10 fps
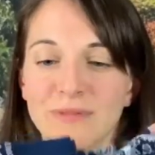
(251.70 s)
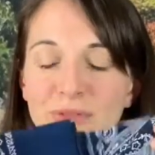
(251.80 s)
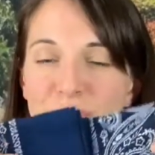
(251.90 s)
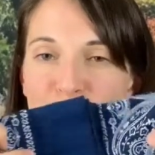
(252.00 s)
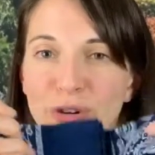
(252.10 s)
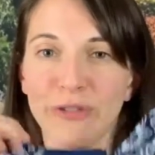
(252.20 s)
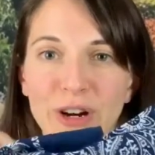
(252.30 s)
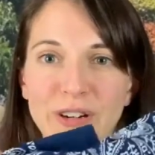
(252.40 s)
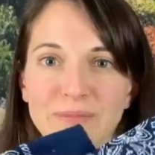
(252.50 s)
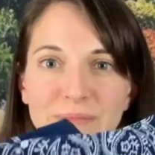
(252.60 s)

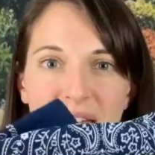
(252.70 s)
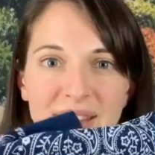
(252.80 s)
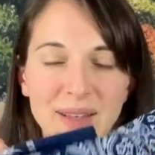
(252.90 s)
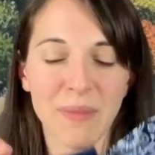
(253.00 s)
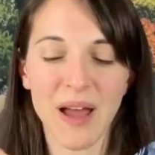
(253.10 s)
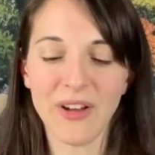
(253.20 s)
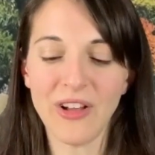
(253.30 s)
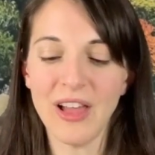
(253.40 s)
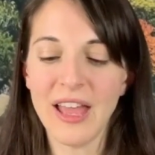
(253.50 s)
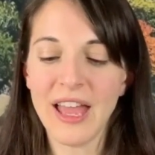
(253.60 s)
fold-over mask
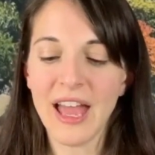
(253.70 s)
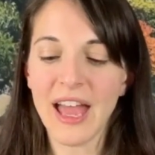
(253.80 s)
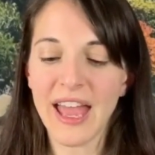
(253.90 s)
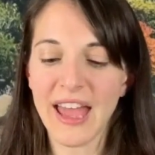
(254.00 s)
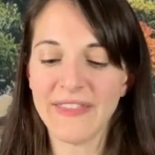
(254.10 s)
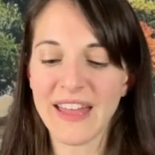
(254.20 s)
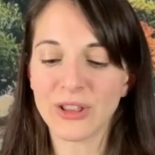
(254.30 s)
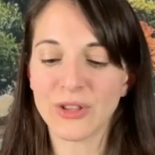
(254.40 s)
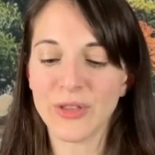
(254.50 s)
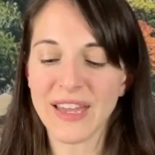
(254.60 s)
model, and
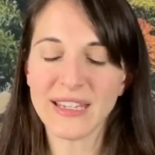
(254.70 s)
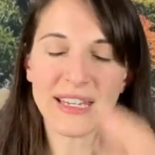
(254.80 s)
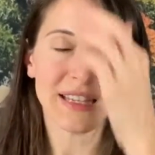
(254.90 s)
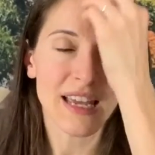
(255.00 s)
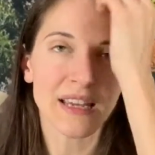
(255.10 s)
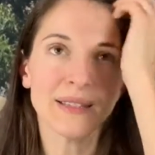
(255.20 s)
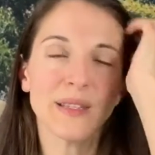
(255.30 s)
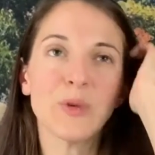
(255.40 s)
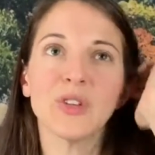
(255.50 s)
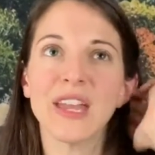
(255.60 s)
they did like a
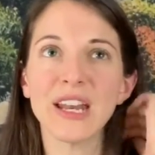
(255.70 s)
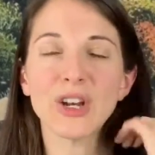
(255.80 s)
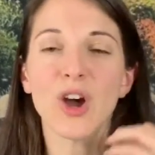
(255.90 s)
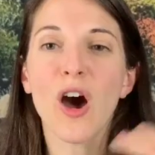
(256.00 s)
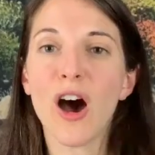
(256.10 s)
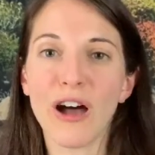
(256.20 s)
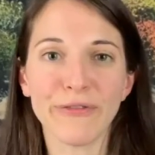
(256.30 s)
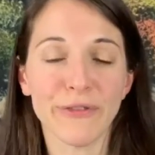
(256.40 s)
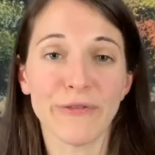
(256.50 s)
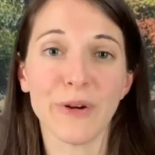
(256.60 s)
simulated
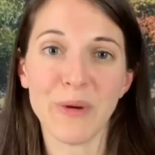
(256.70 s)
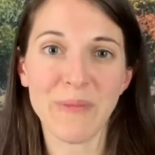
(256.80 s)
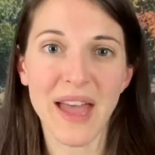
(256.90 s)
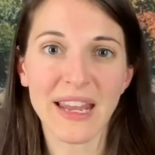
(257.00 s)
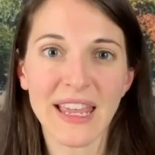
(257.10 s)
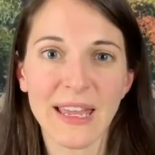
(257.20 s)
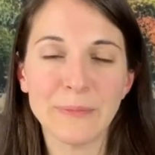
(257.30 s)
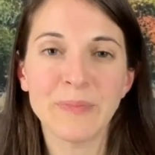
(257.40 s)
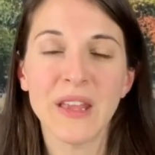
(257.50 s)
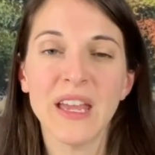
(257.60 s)
cough from a
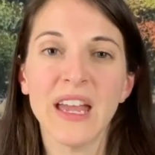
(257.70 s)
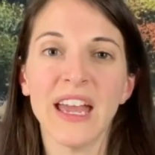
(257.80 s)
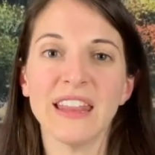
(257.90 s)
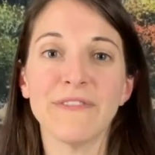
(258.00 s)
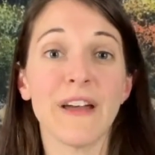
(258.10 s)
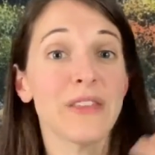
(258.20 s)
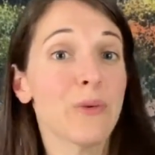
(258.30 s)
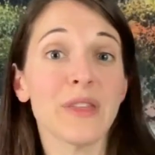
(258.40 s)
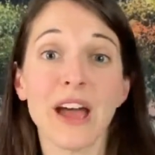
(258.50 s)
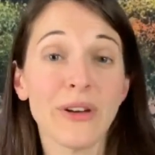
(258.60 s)
mannequin, and they found
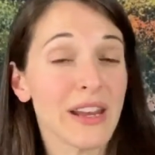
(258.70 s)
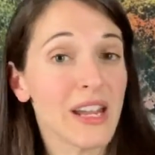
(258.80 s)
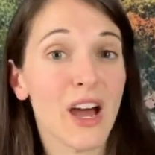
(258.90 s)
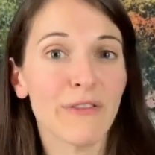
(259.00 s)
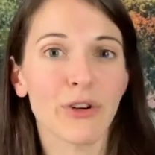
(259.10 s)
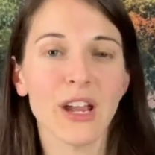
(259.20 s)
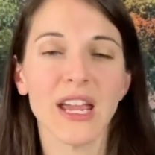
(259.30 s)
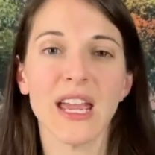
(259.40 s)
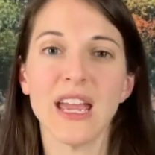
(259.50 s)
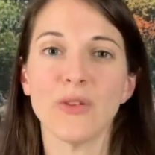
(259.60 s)
that without any
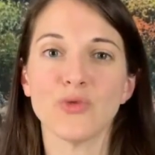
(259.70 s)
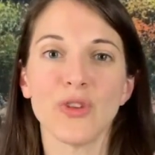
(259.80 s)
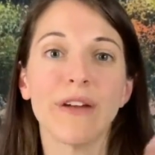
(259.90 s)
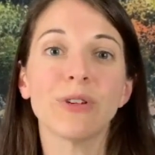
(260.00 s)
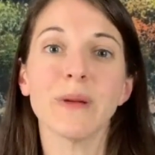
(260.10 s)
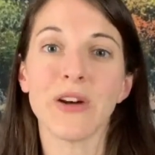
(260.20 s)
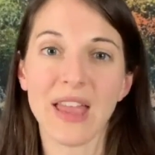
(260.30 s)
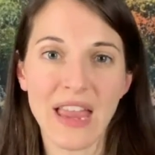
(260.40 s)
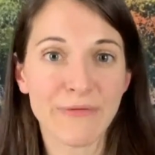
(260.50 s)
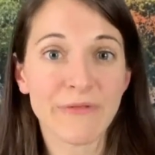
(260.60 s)
covering, it traveled about
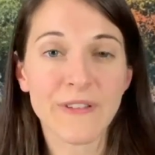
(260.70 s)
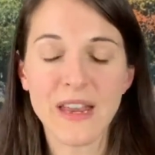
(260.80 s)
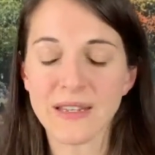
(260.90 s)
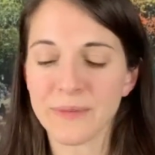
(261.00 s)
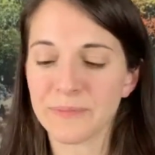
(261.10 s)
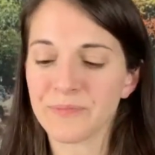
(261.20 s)
8 feet.